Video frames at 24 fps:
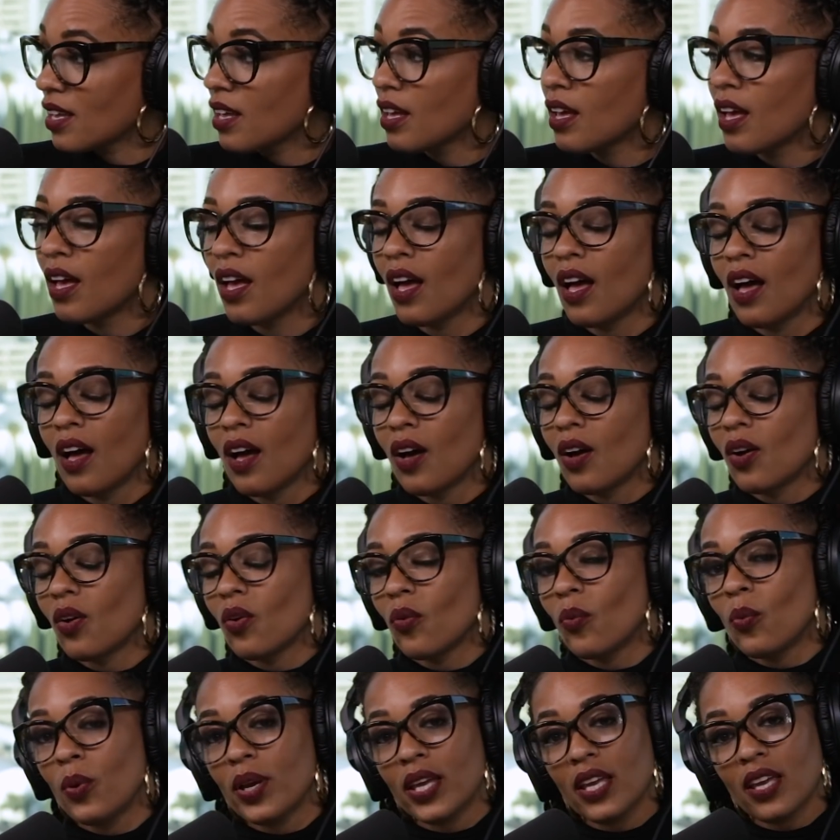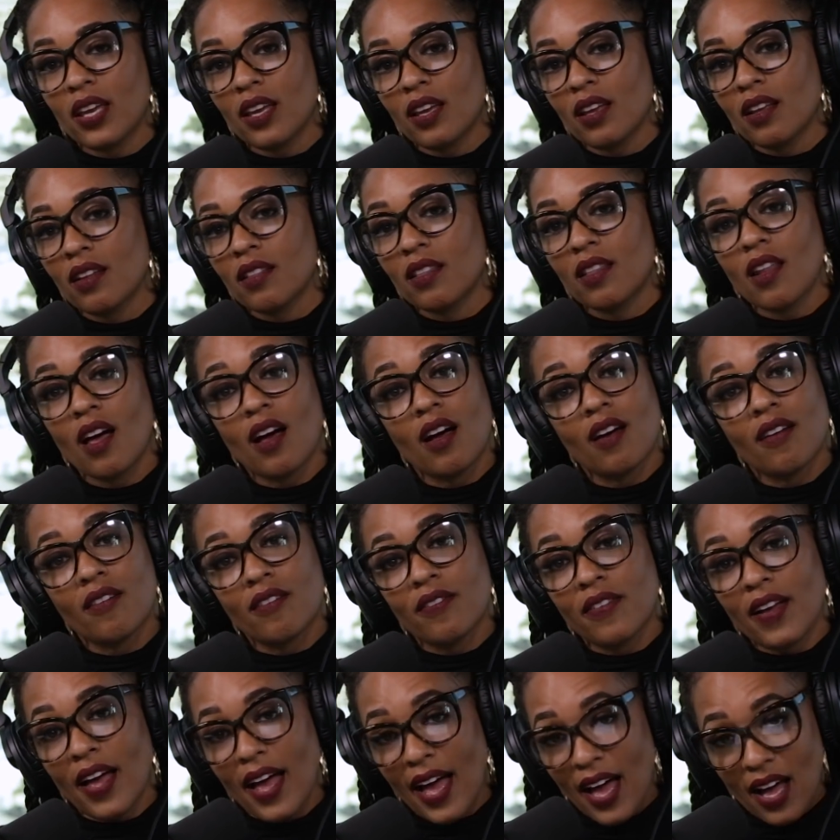Yes we
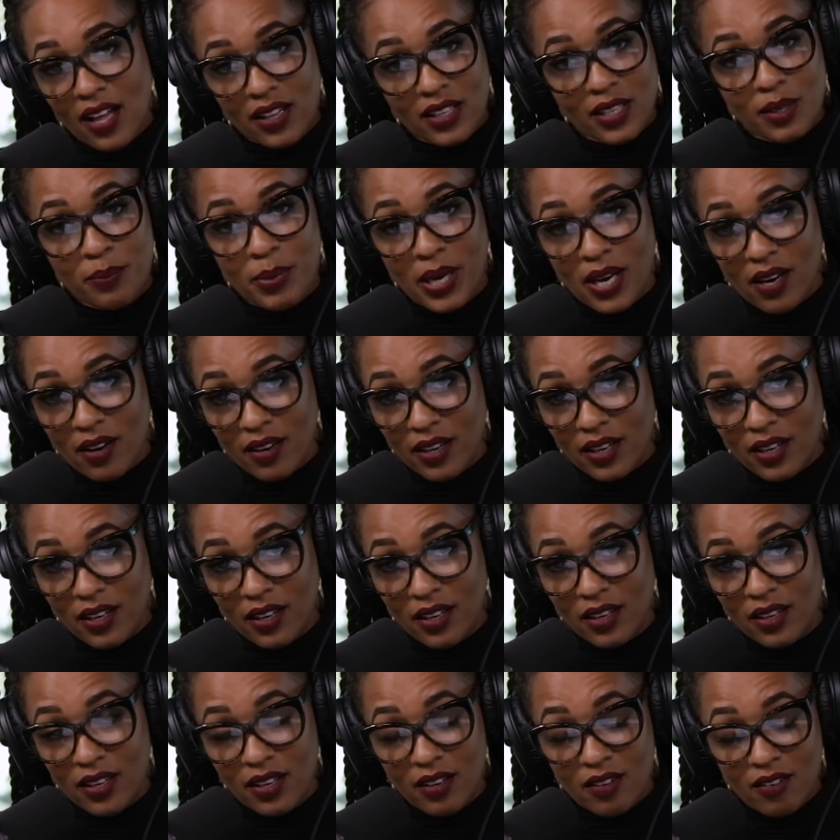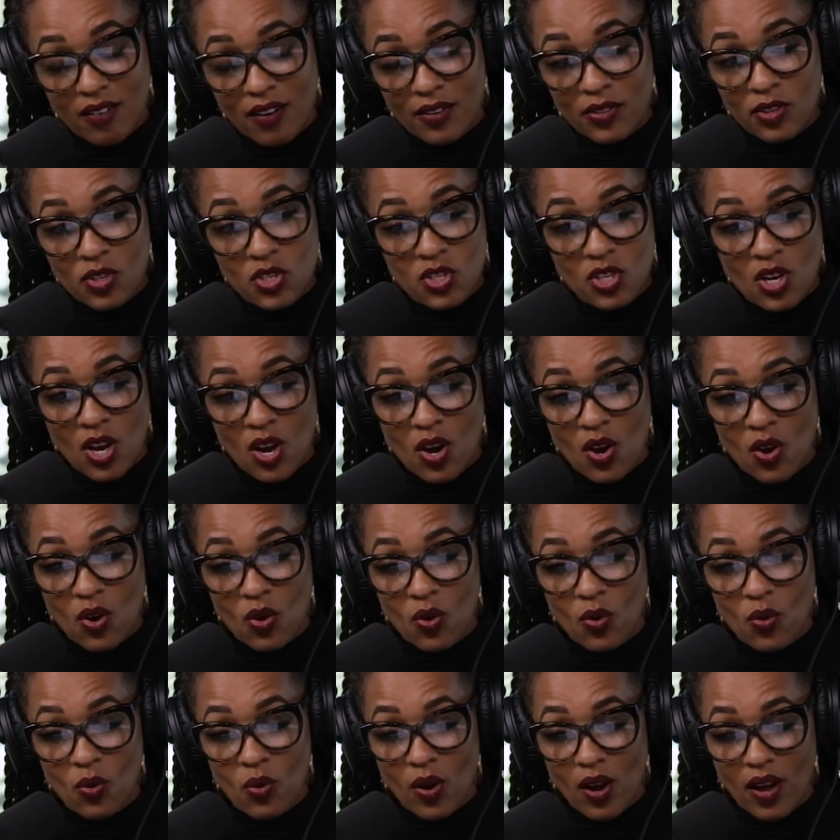love Halle Berry here on the
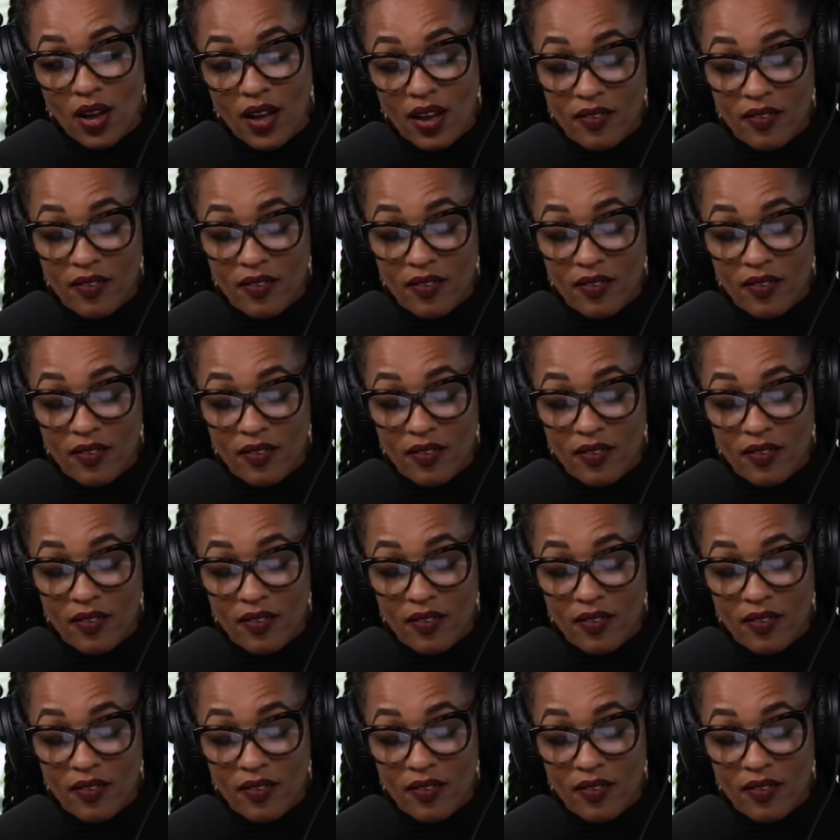show.